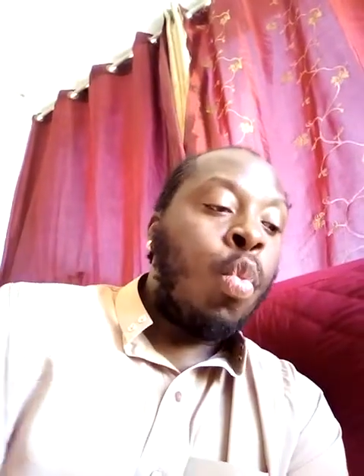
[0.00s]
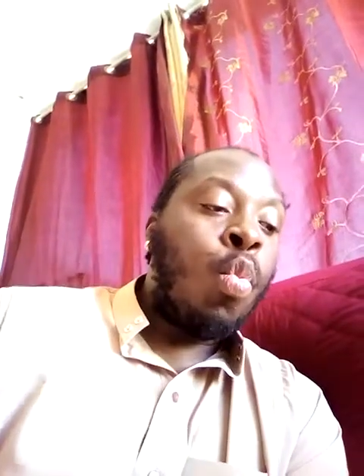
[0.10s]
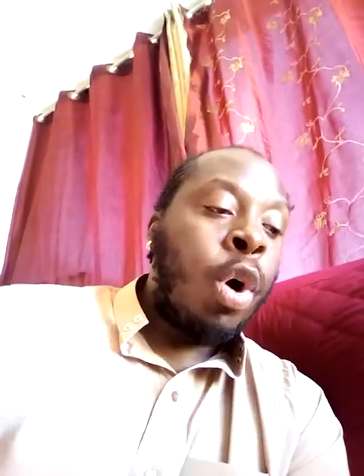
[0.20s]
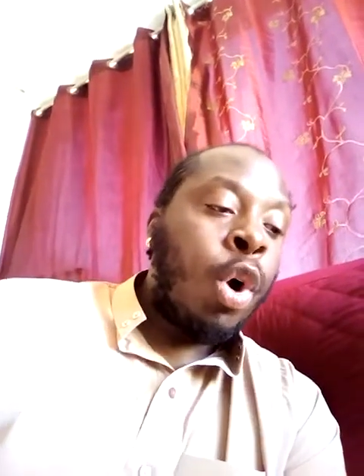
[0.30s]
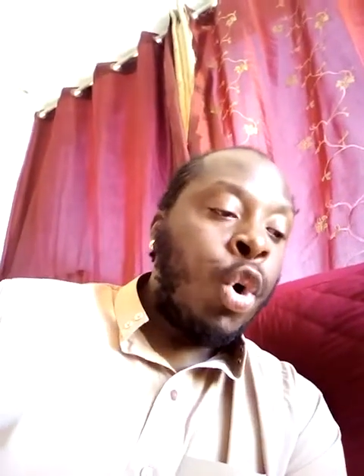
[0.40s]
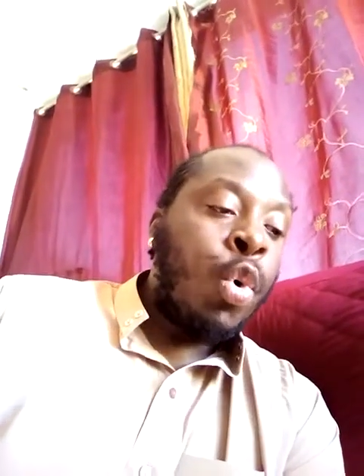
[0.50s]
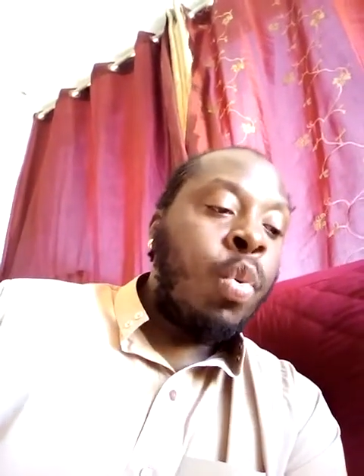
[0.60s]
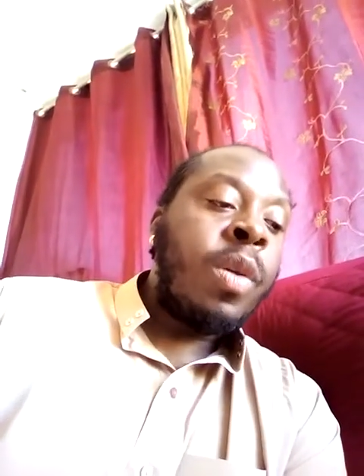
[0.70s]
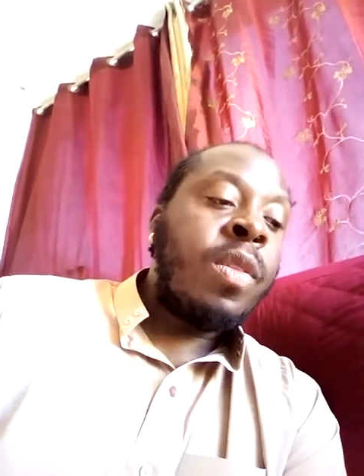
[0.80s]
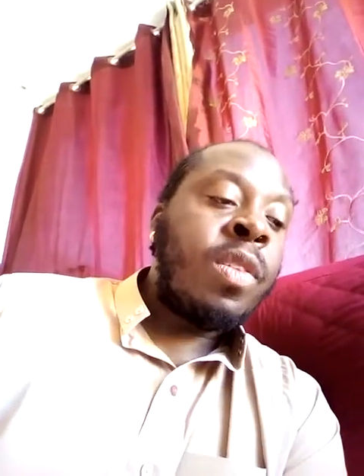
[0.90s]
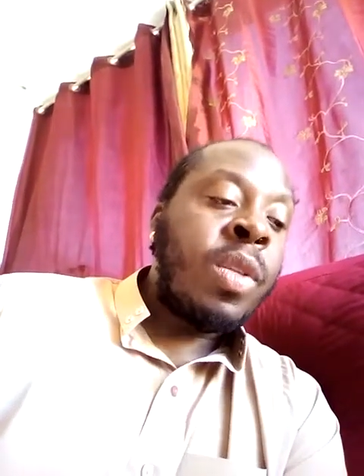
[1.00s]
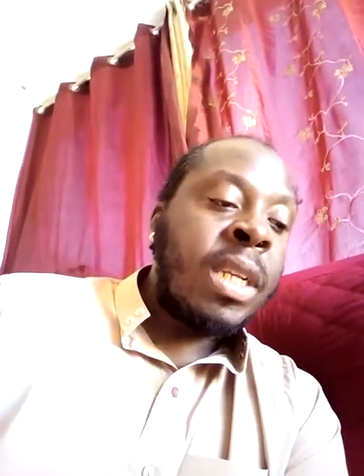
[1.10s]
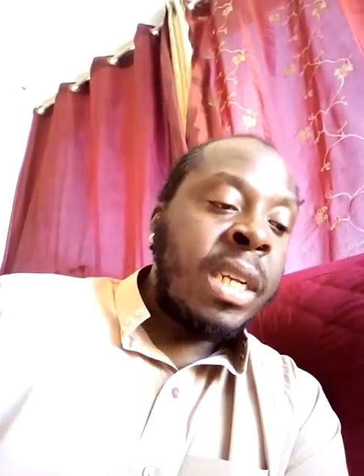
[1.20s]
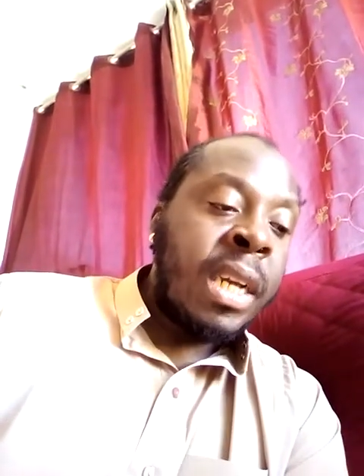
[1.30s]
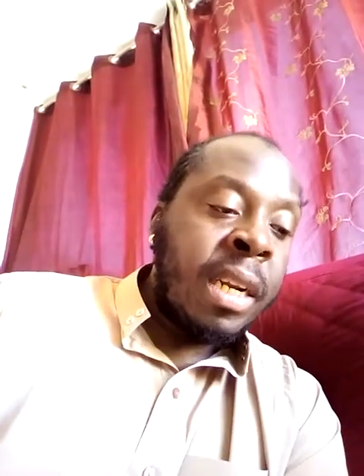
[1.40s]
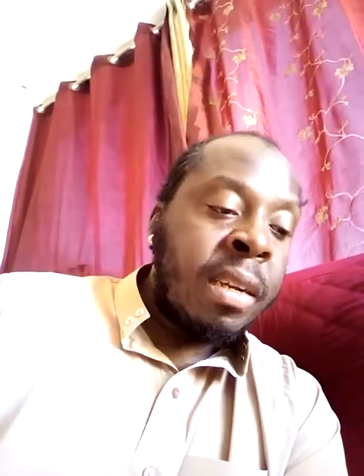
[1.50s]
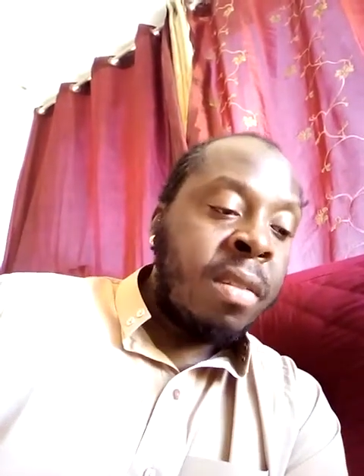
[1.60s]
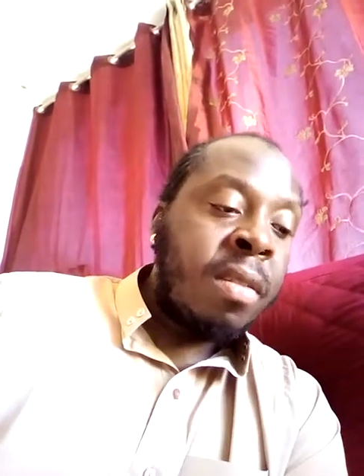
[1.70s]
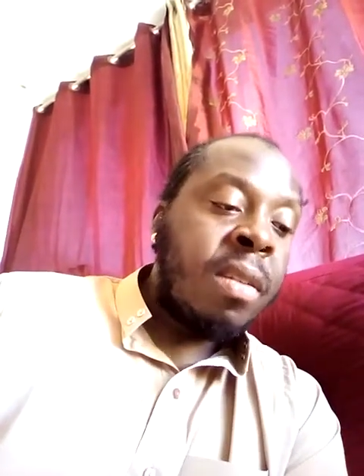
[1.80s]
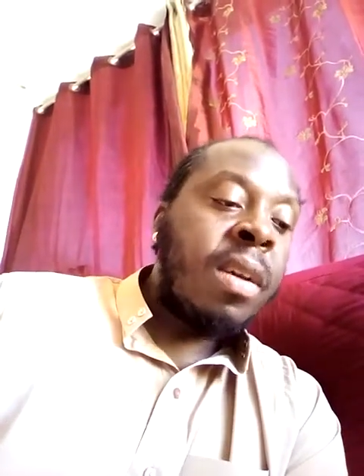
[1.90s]
woe to the
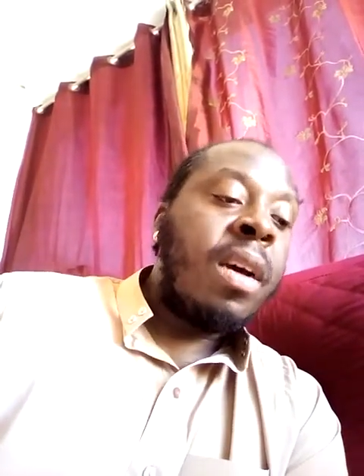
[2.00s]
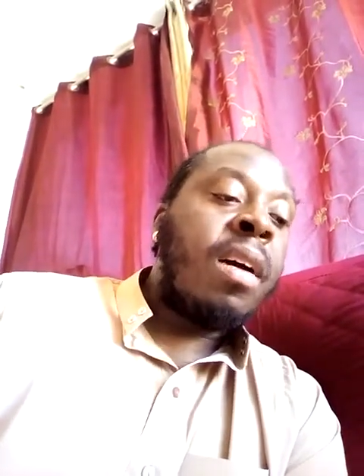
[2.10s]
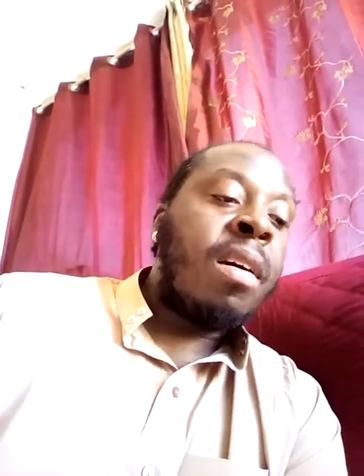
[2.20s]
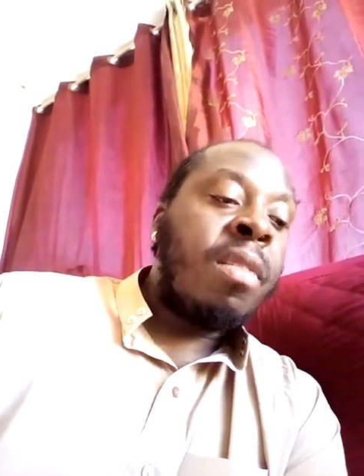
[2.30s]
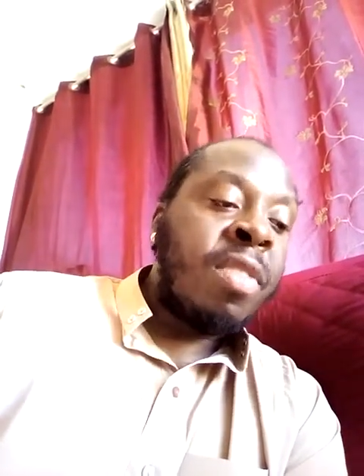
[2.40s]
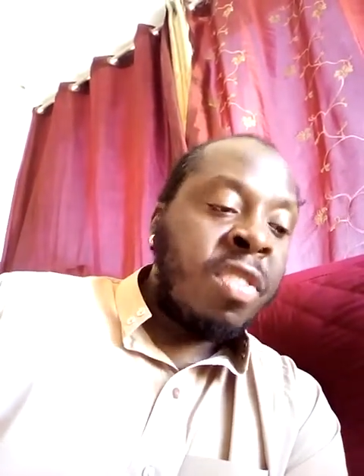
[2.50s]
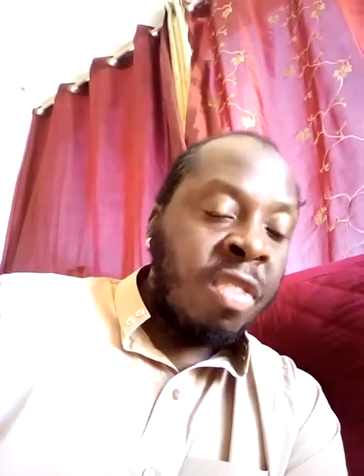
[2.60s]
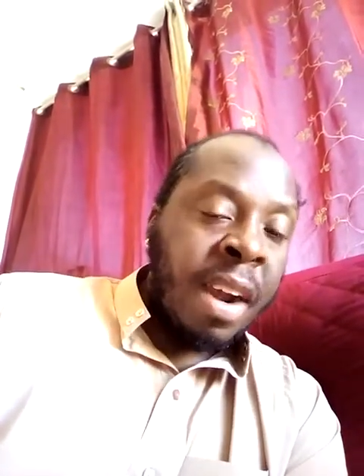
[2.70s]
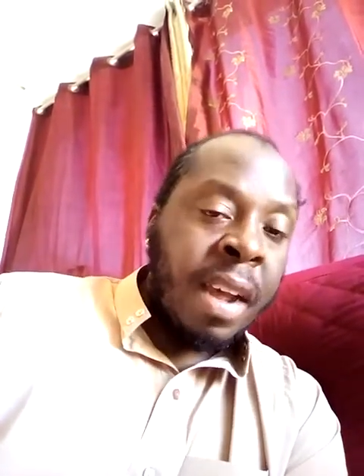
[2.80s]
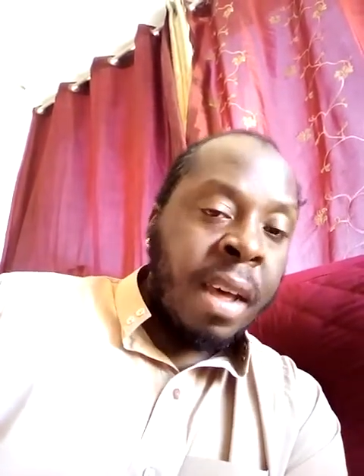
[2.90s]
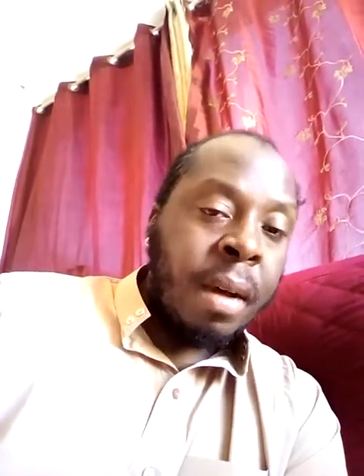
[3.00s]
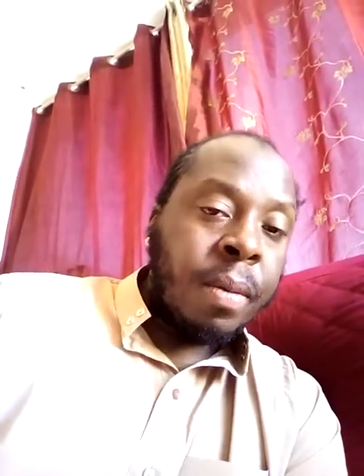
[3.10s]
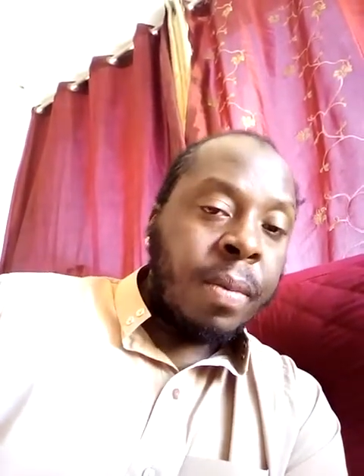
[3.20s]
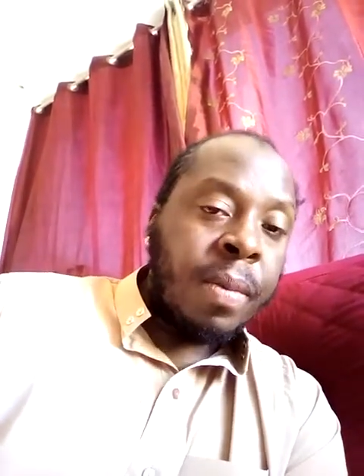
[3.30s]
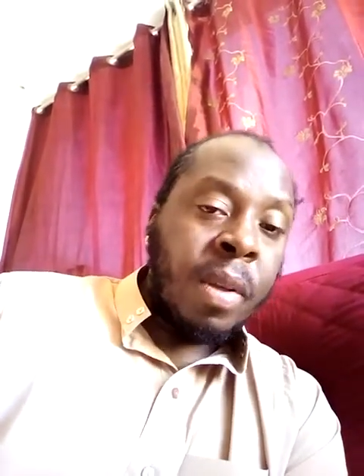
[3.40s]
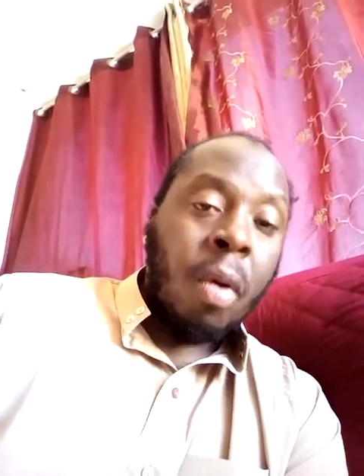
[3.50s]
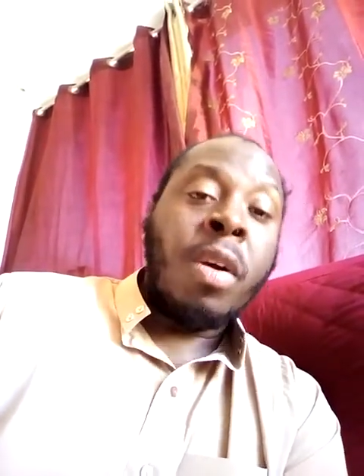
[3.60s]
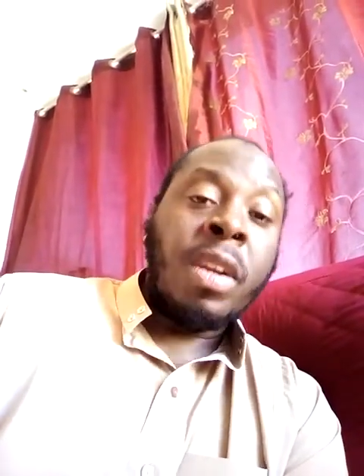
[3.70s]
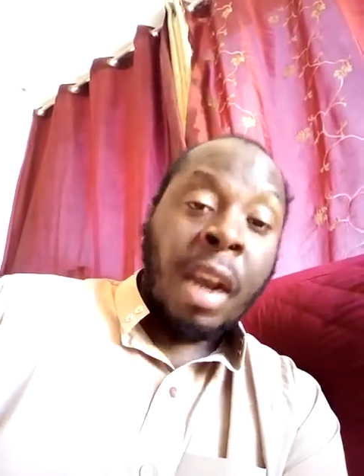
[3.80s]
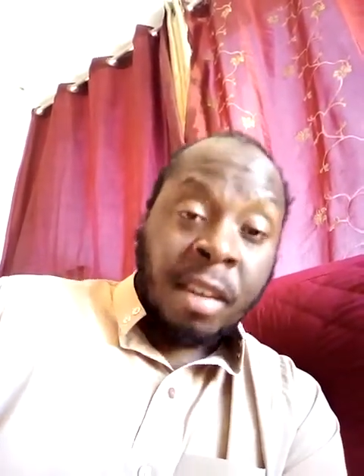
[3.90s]
leaders of Israel,
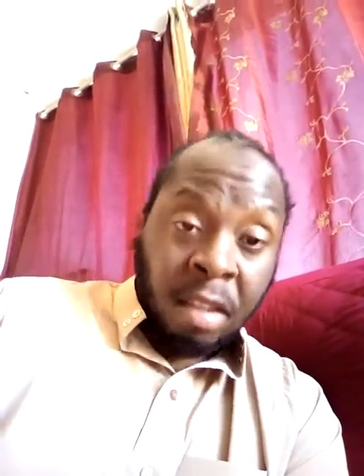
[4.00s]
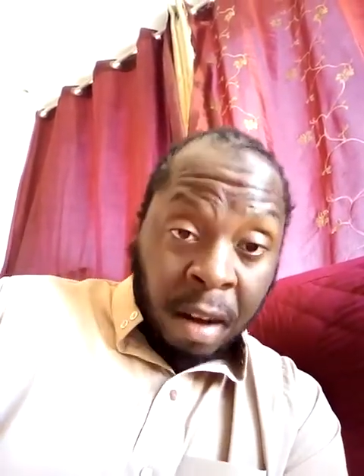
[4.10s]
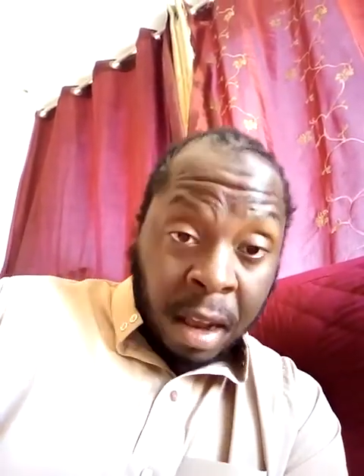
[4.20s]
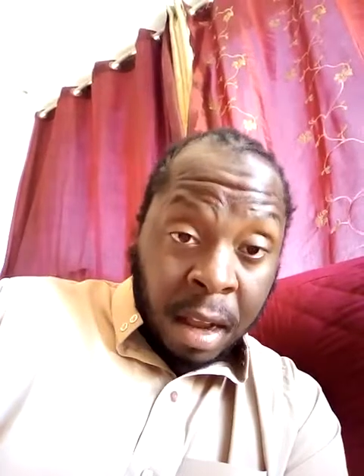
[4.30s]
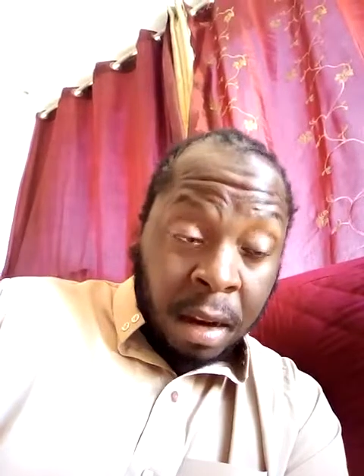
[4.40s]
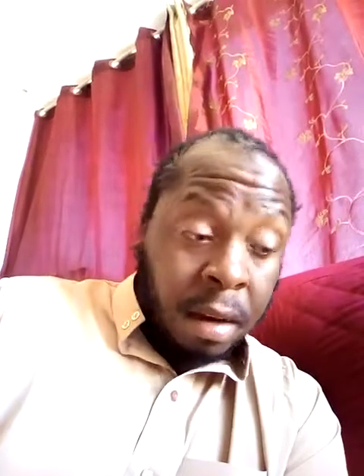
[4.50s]
or Yasharal,